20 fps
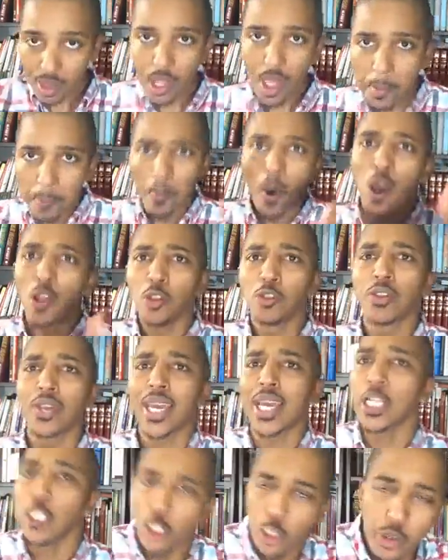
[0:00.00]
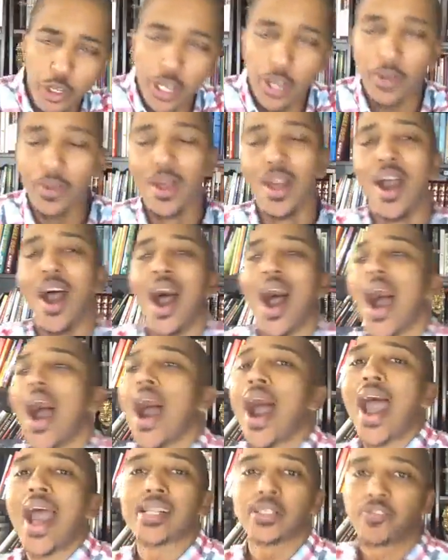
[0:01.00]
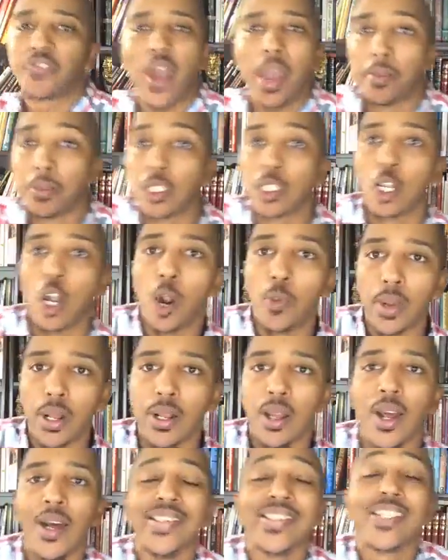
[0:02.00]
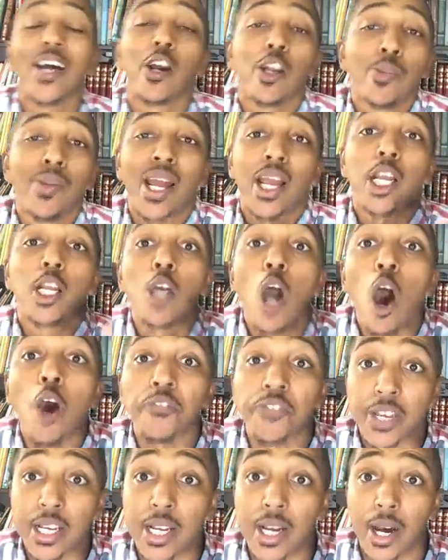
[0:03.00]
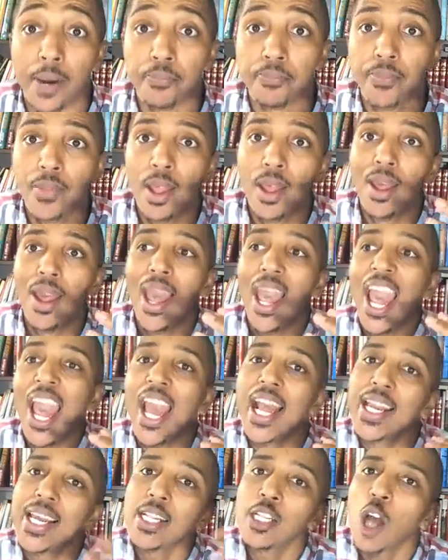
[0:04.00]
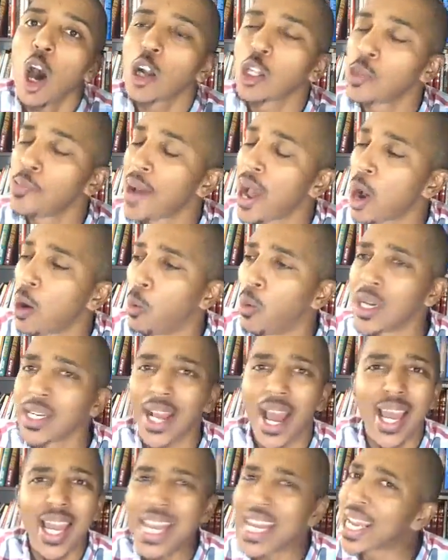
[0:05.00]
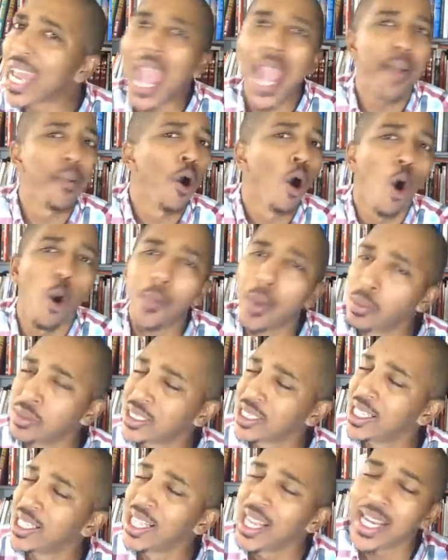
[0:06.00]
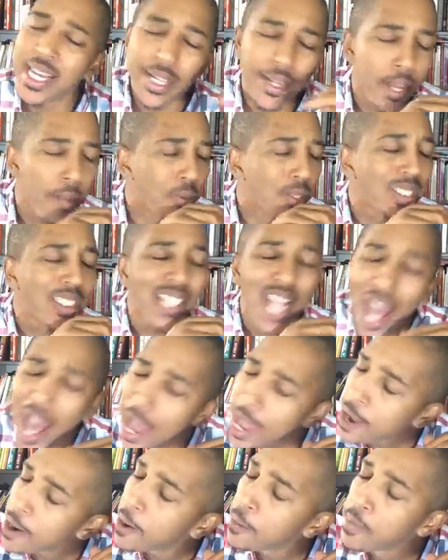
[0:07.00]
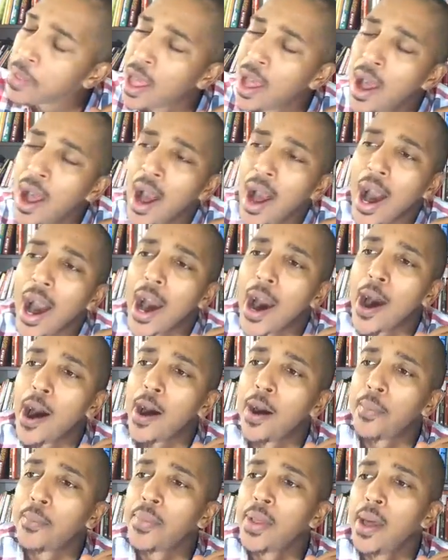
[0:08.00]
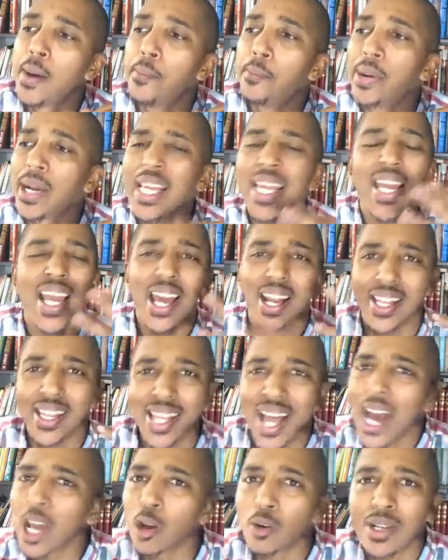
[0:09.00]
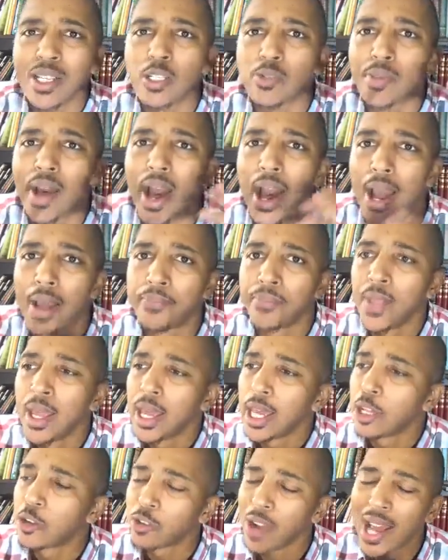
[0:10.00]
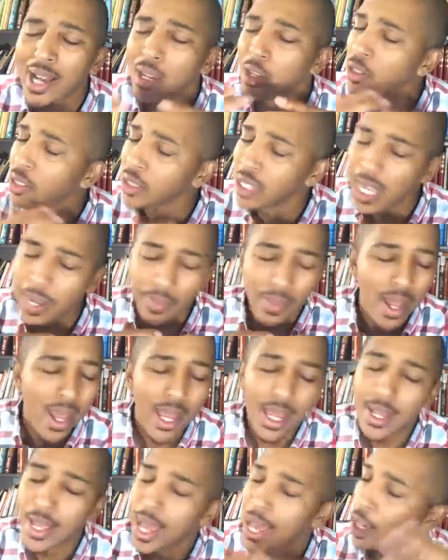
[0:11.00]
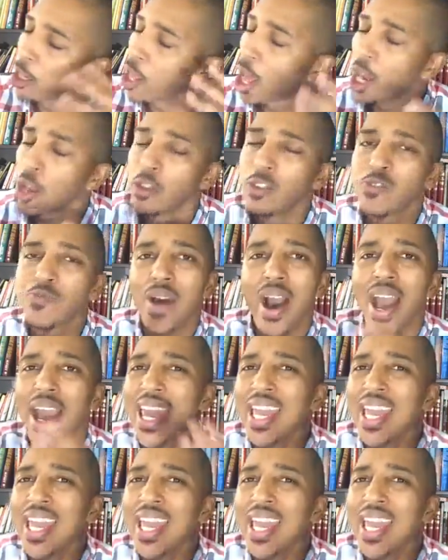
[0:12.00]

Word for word: Martin Luther King Jr. Uh, has a famous sermon talking about a coffee cup. And he talked about one night he came home, it was late, he was tired, um, but he had a lot on his mind. He tried to go sleep, had a lot on his mind.